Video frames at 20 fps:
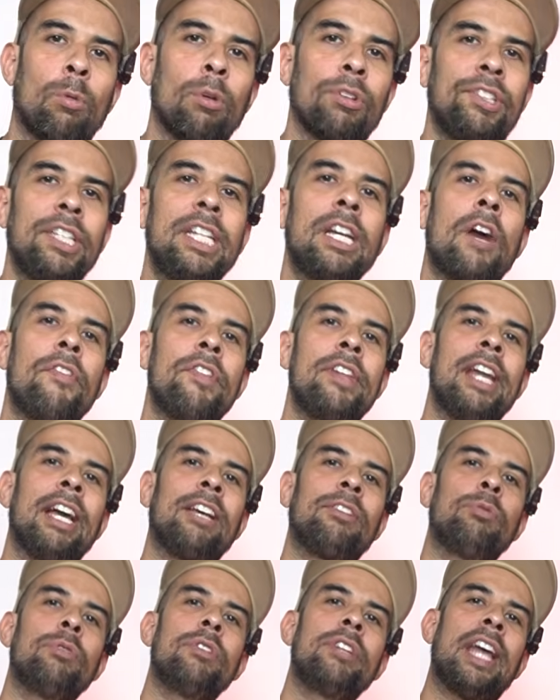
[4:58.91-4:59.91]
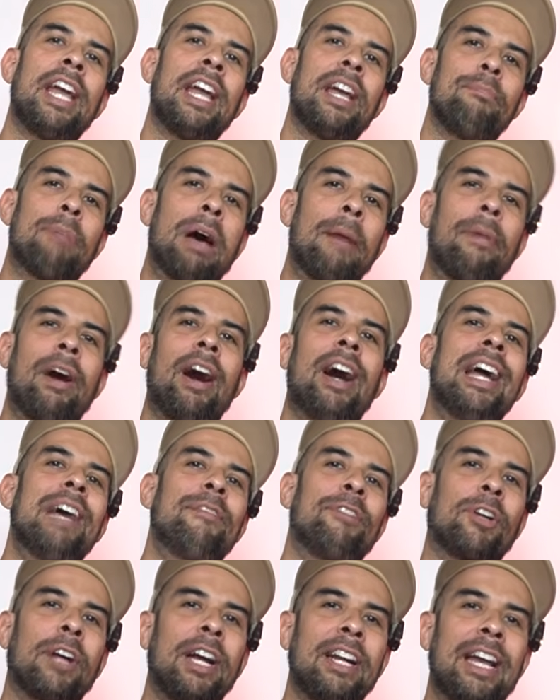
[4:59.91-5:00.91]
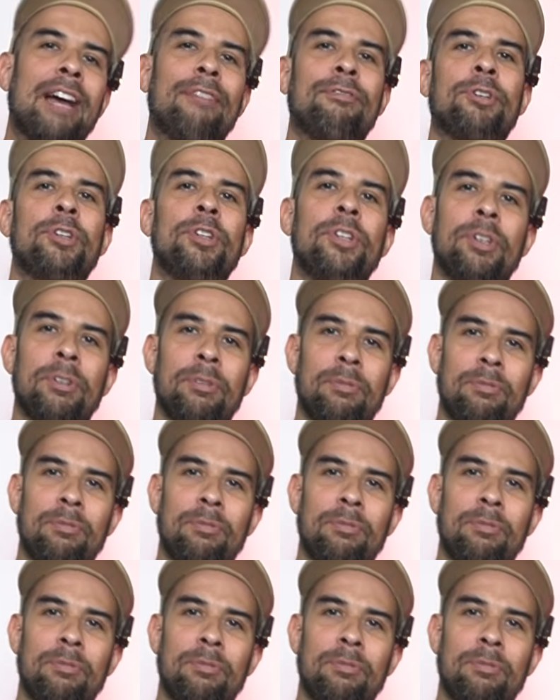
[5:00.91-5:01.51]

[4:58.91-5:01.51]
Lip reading: We'll see you on the next one, and bye-bye. Have a great afternoon.